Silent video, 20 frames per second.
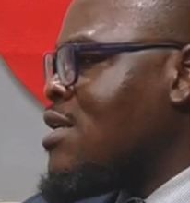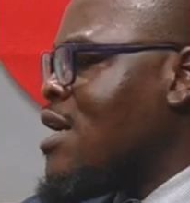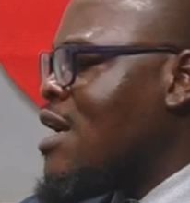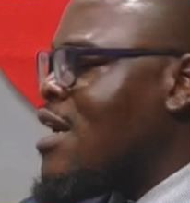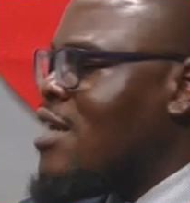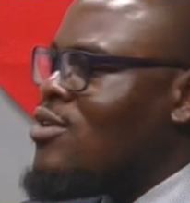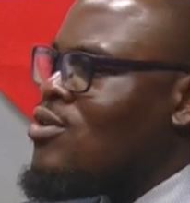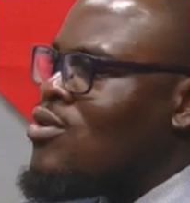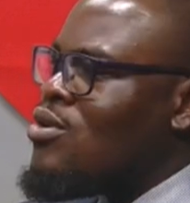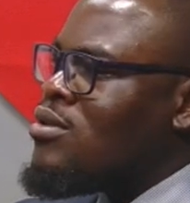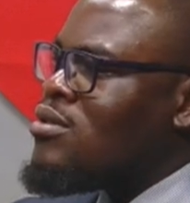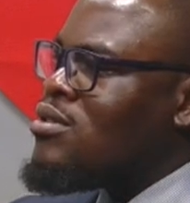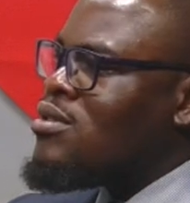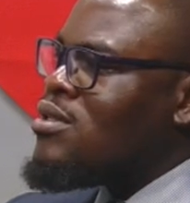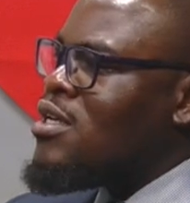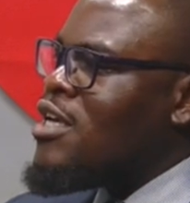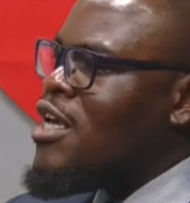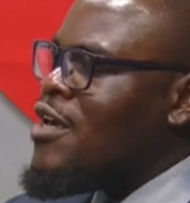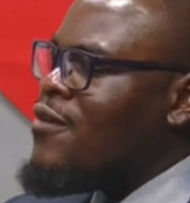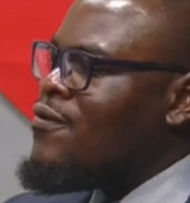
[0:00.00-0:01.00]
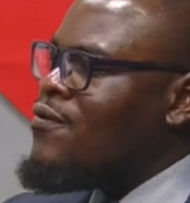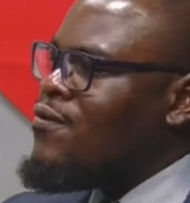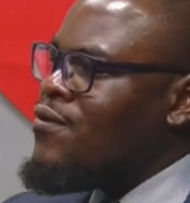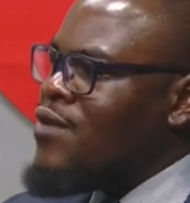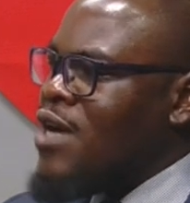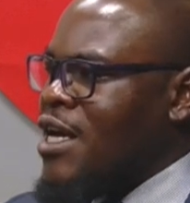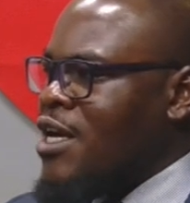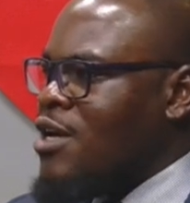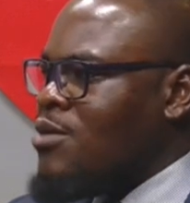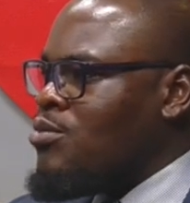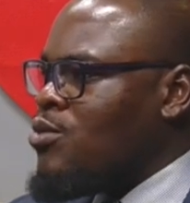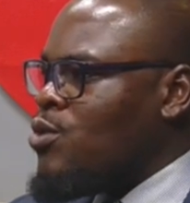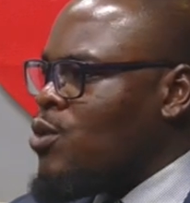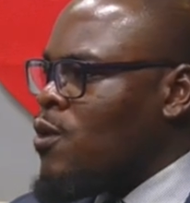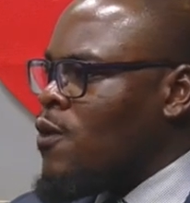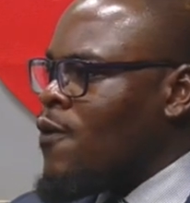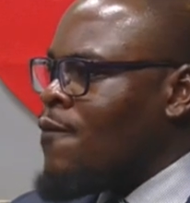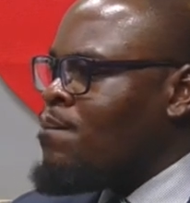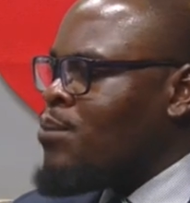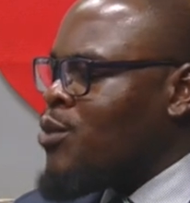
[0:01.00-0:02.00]
and not a
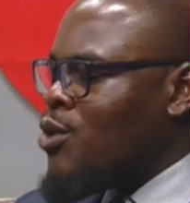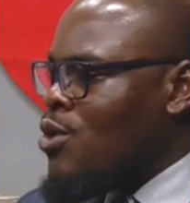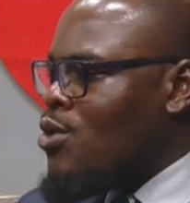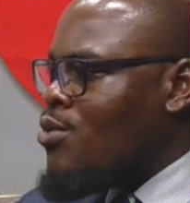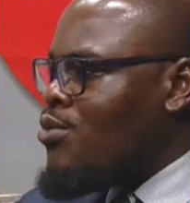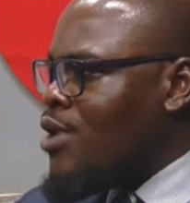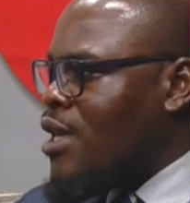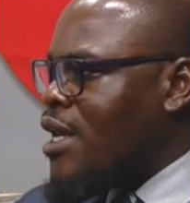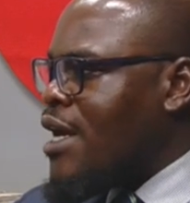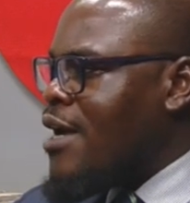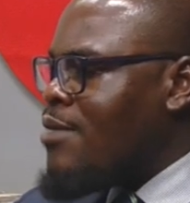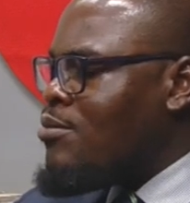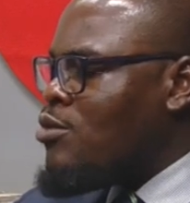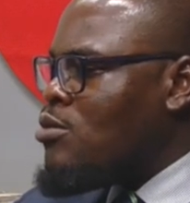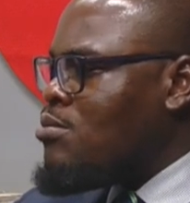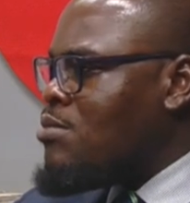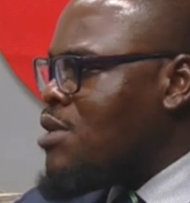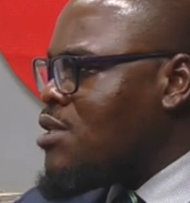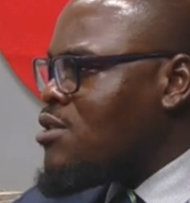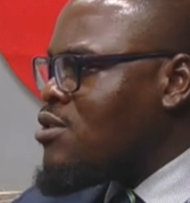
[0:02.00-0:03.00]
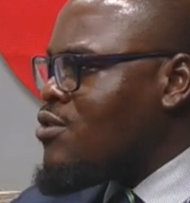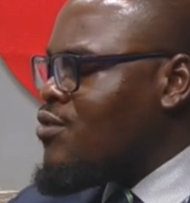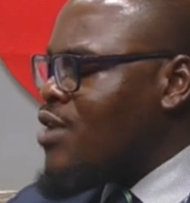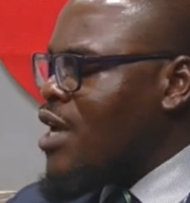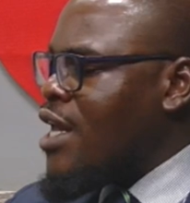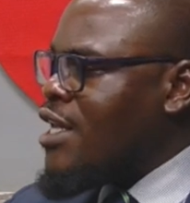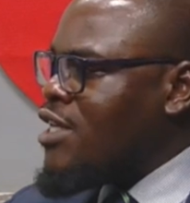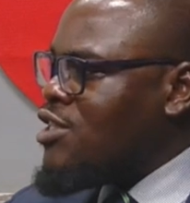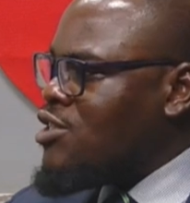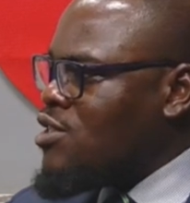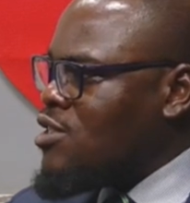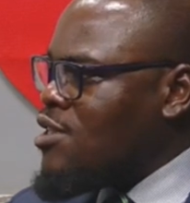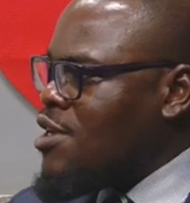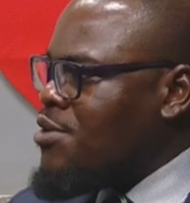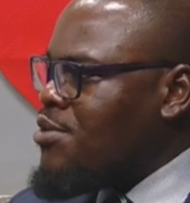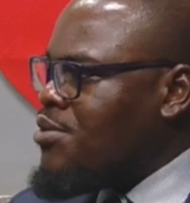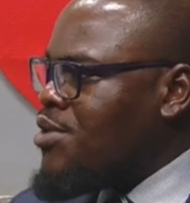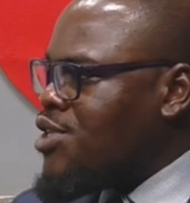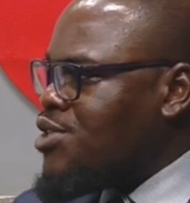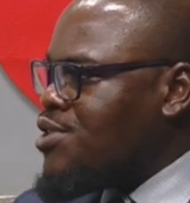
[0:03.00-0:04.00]
viable or reliable means of energy
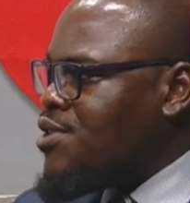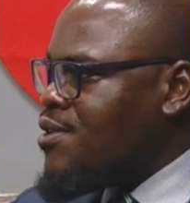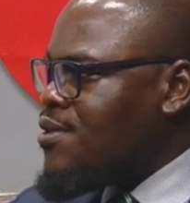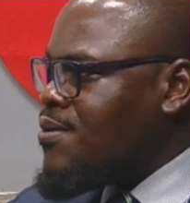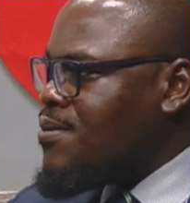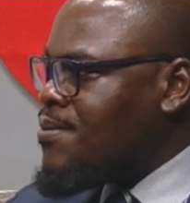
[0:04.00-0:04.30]
generation?